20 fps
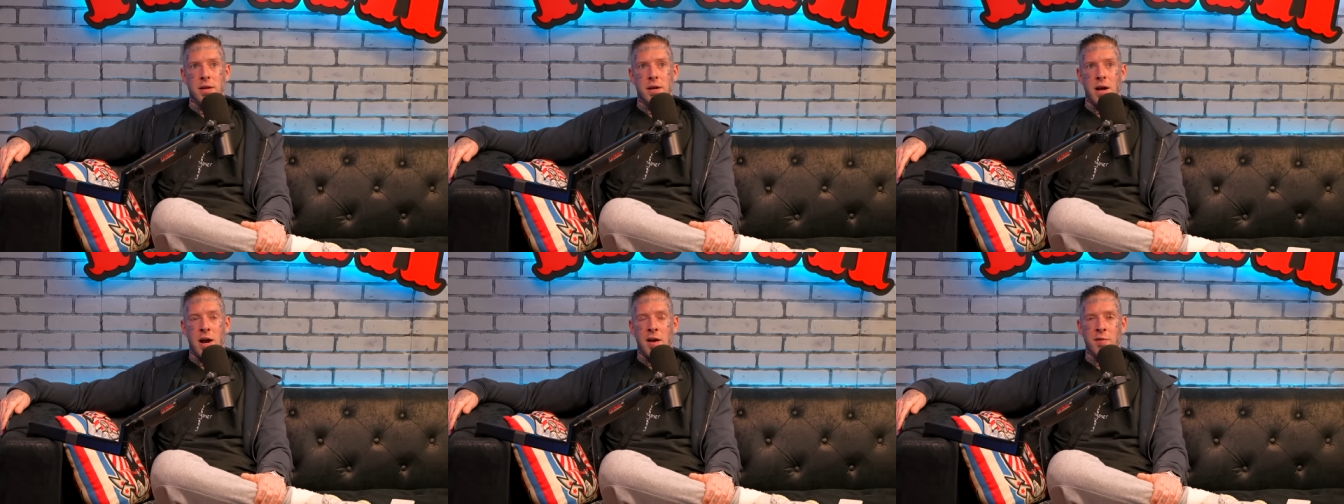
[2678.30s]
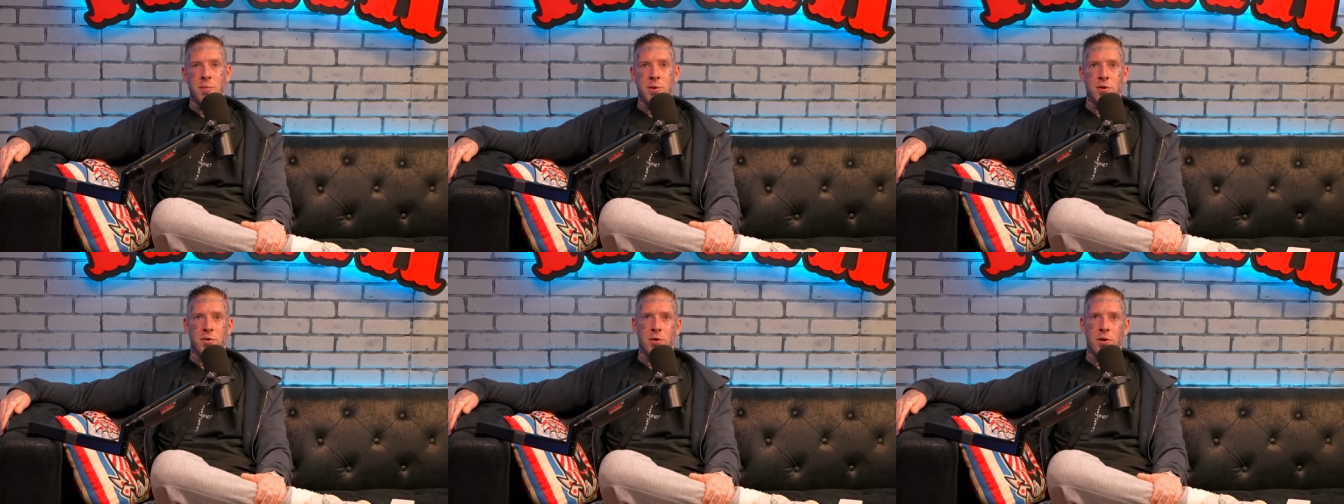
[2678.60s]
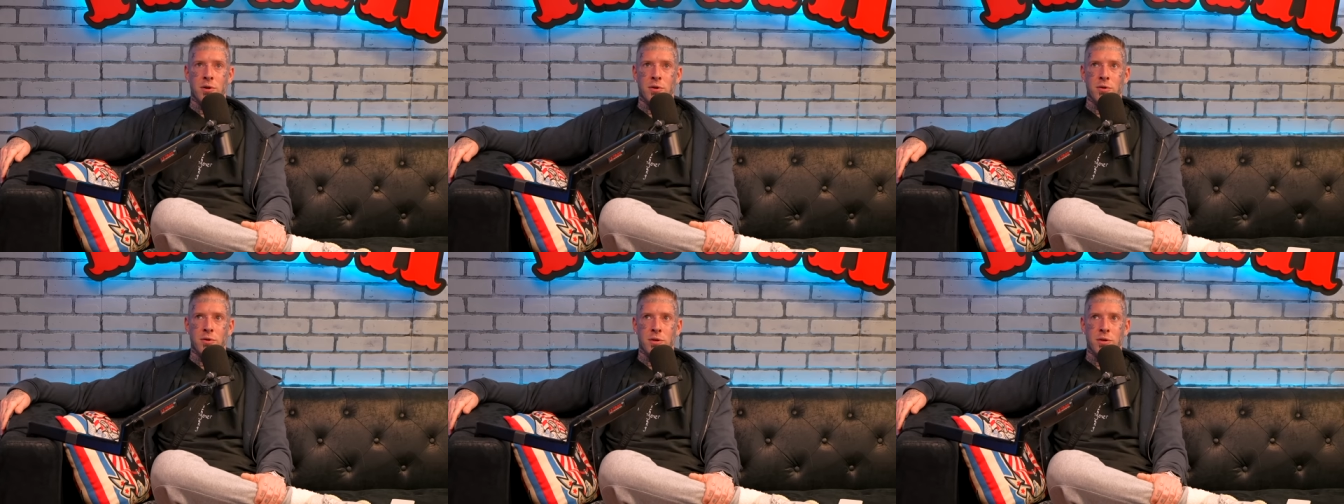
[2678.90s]
I've been
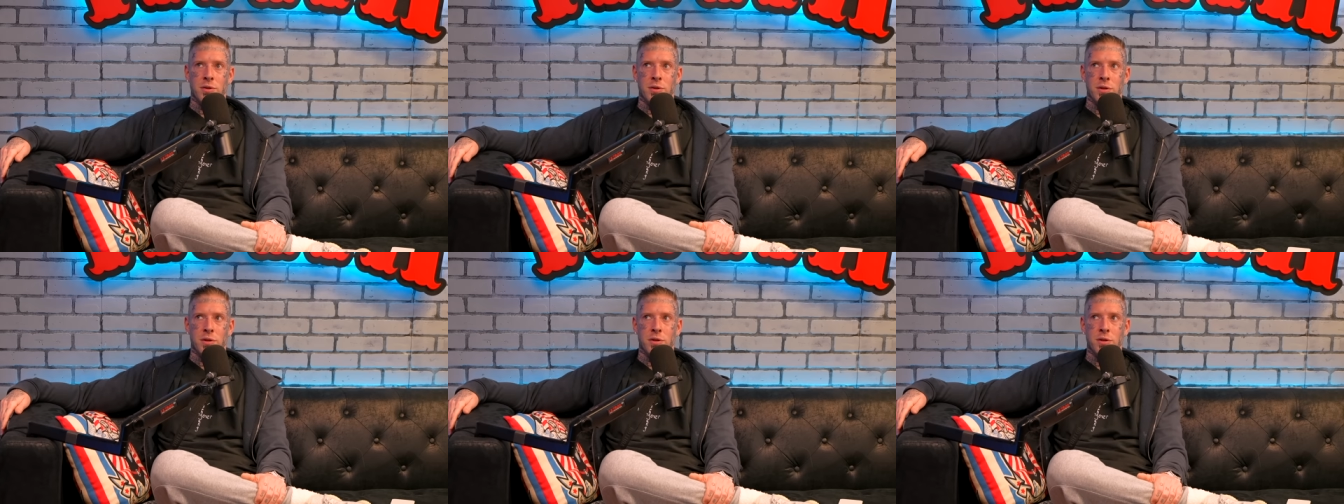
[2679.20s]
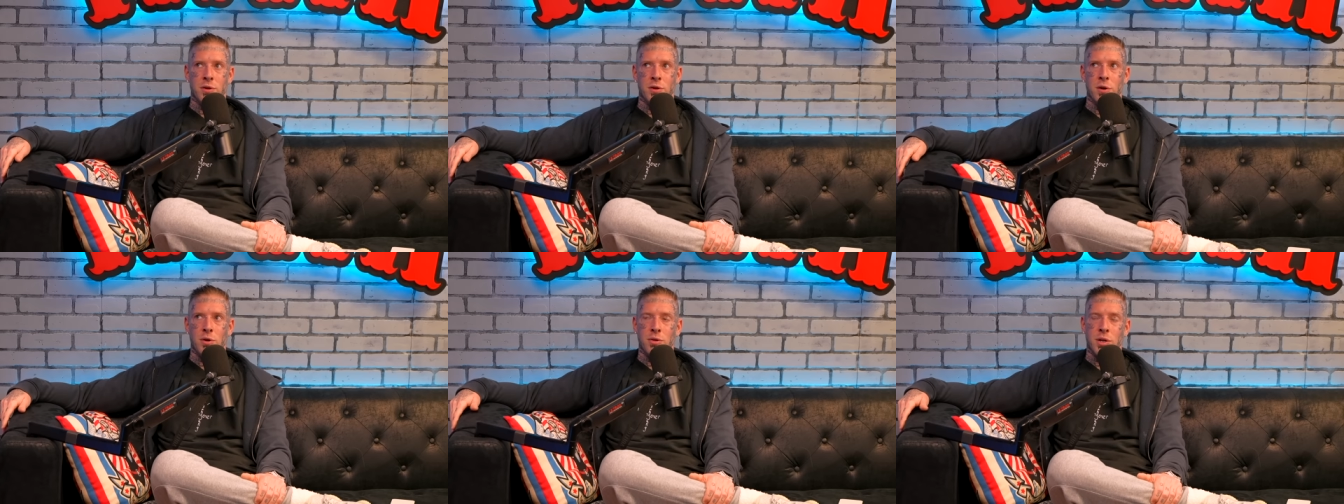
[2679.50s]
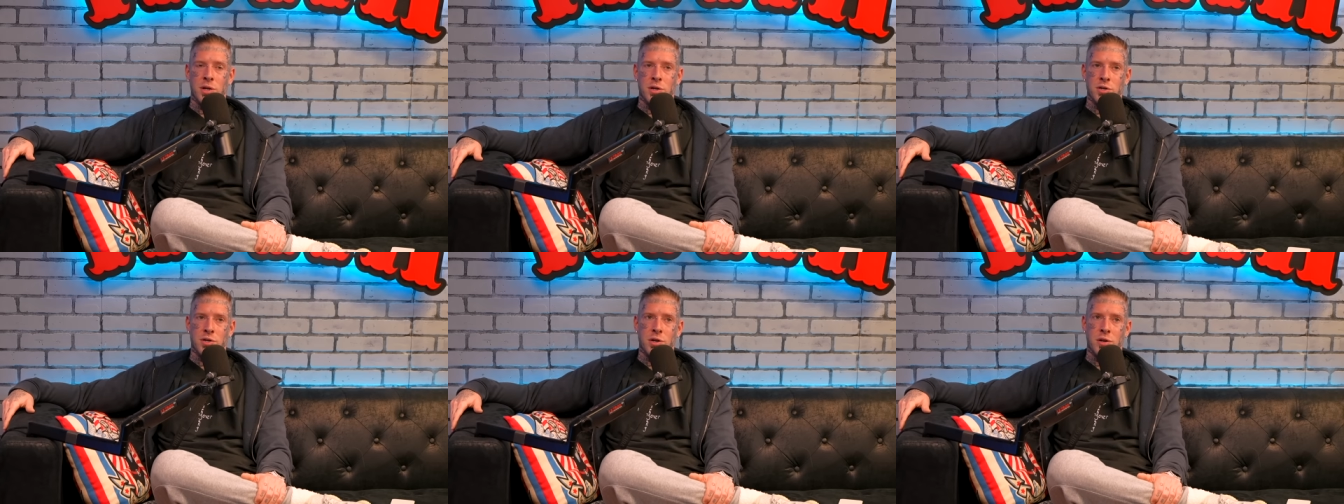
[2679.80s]
critical of the
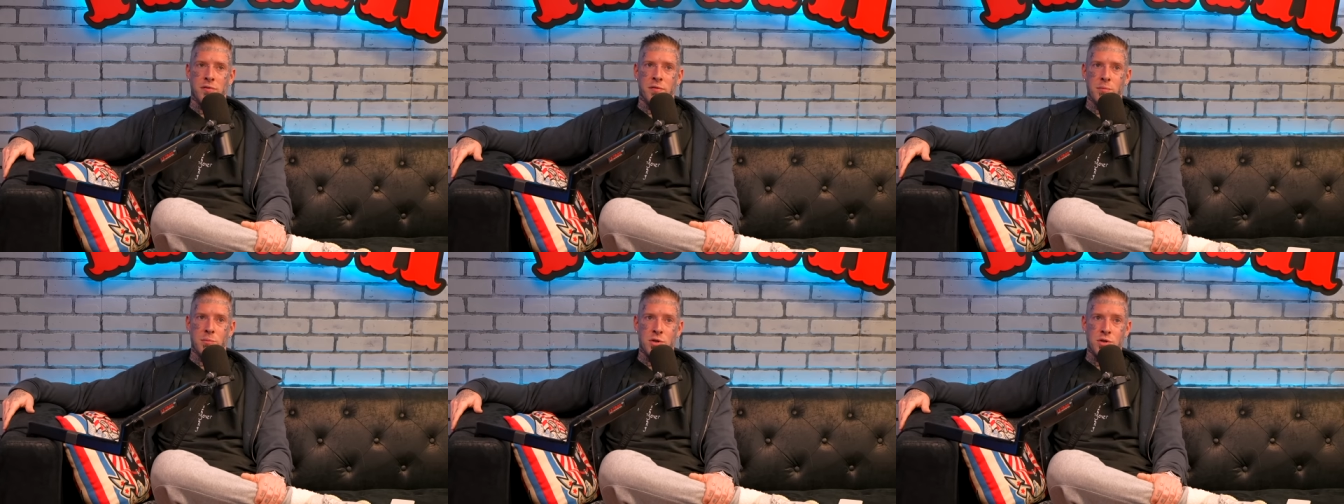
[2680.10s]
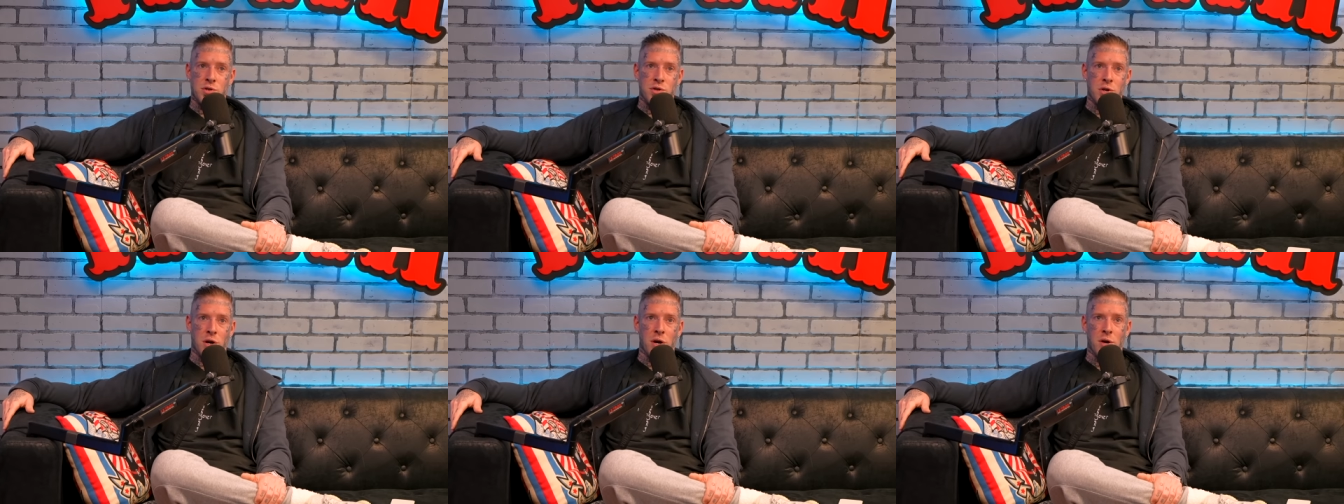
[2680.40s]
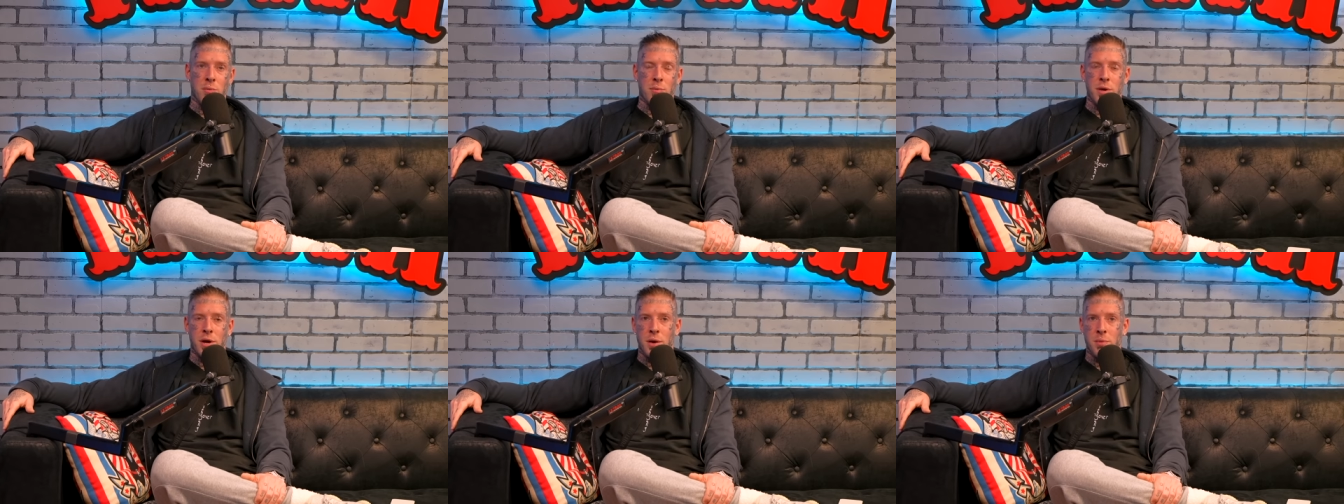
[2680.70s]
Neuralink shit from the
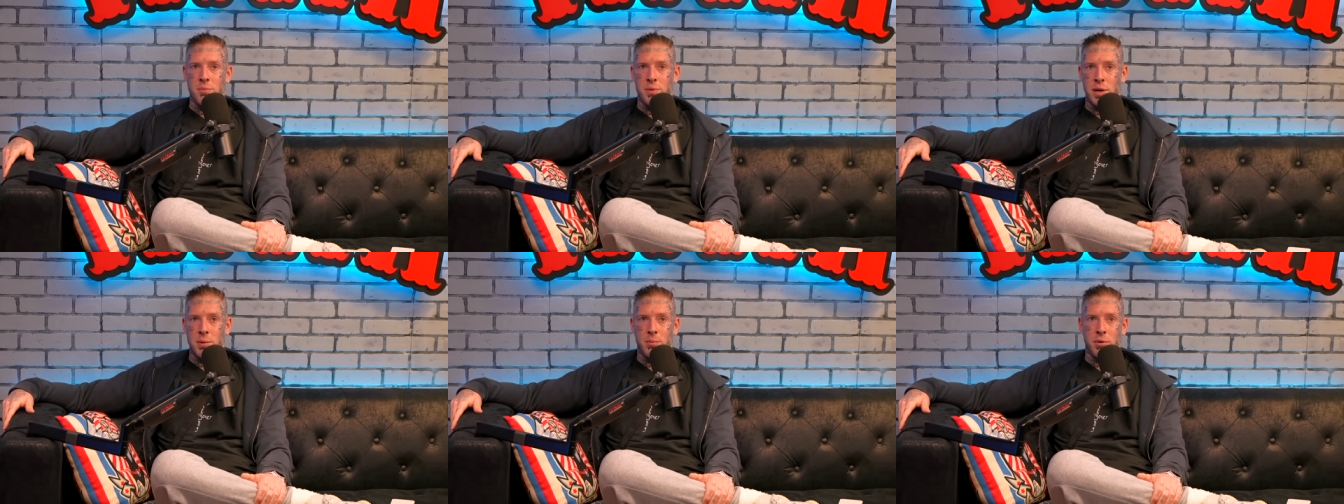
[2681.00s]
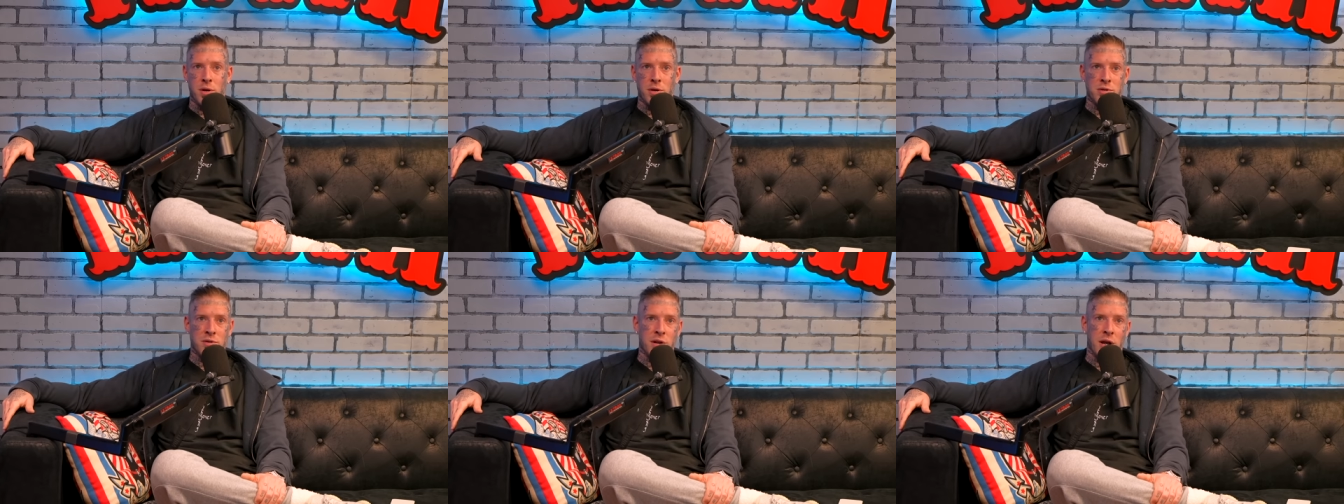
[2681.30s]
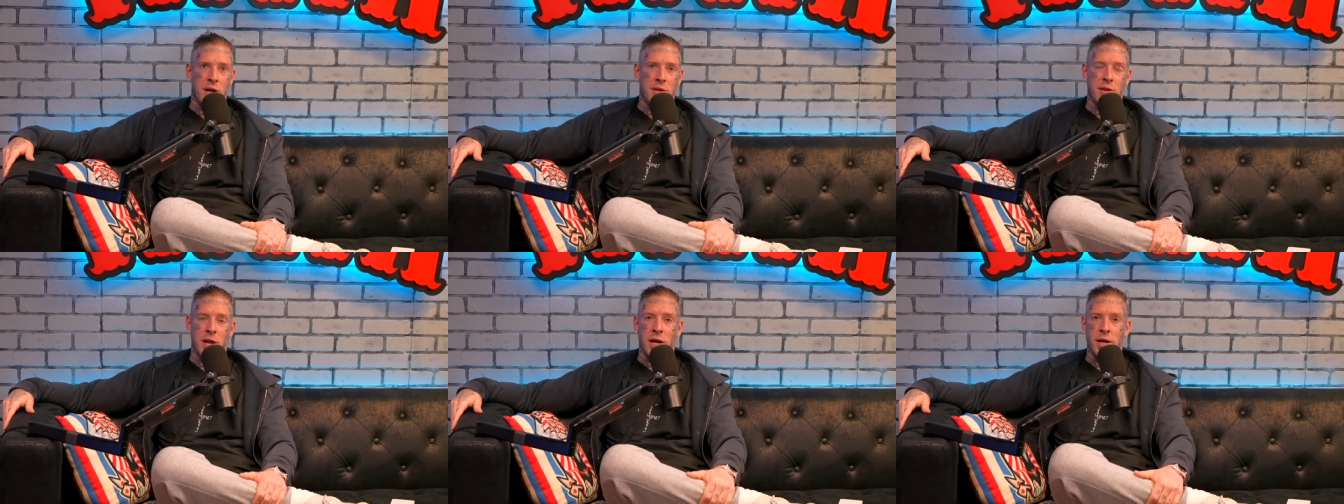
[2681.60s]
jump, and people are
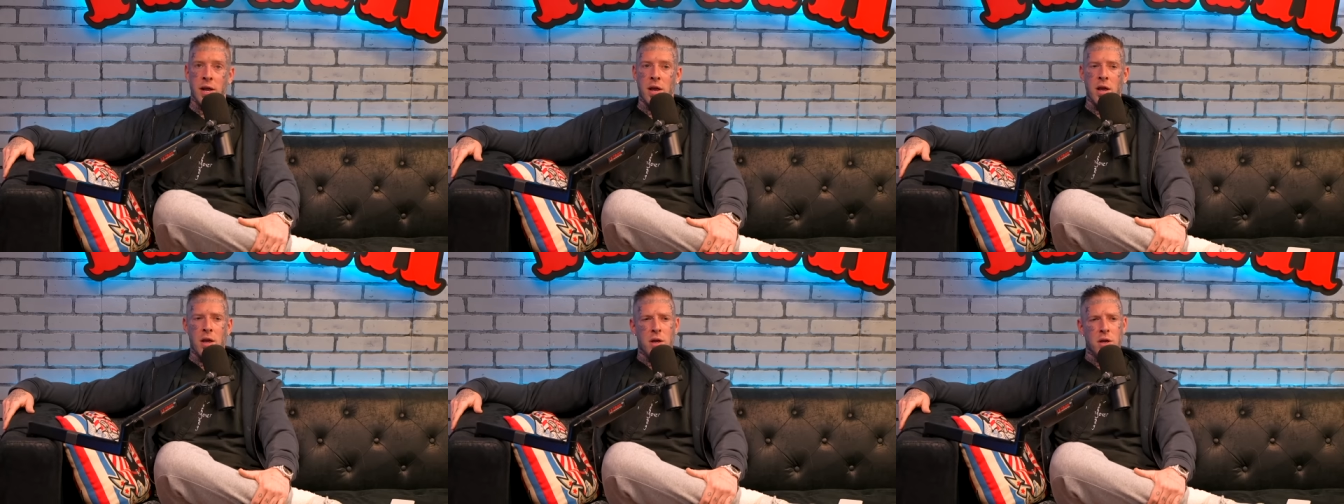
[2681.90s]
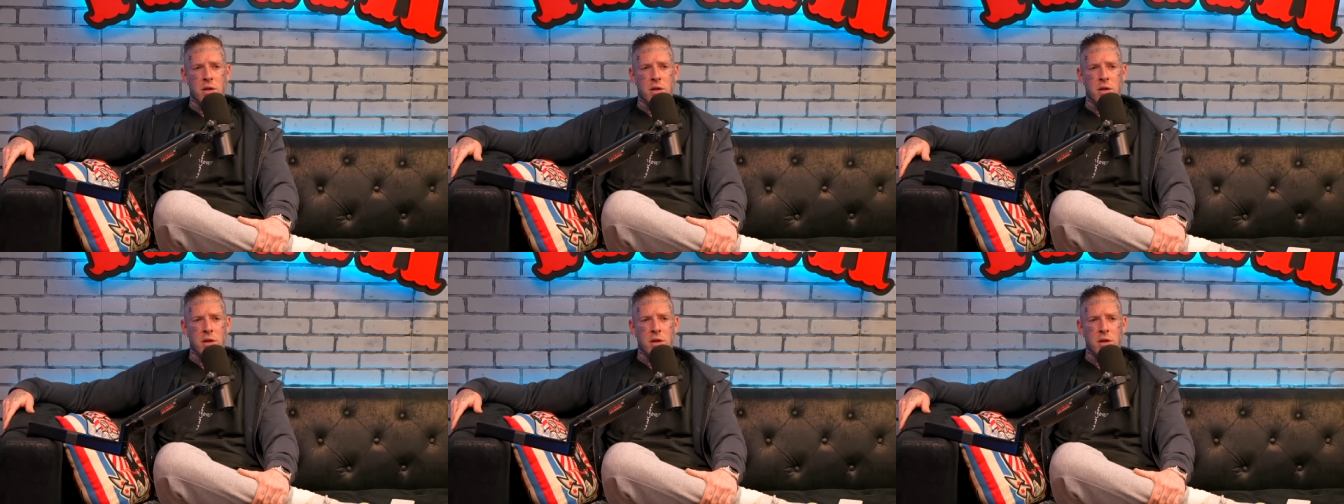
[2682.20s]
saying like,